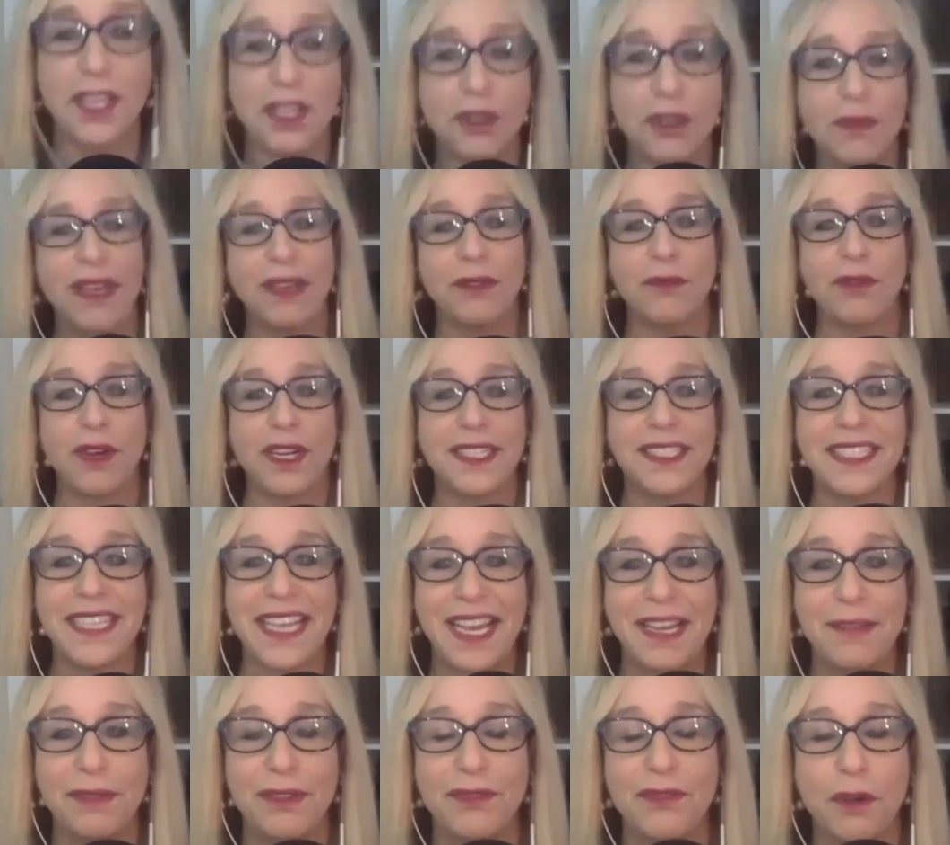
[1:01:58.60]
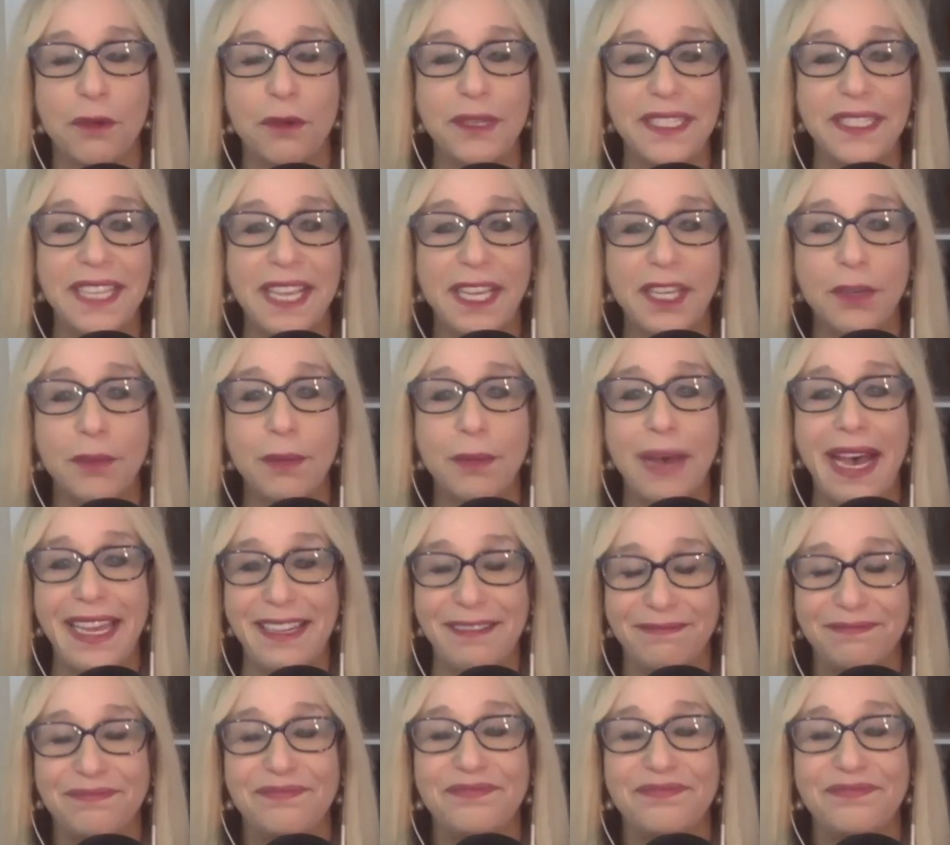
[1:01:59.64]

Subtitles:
that you might want to say before we say goodbye?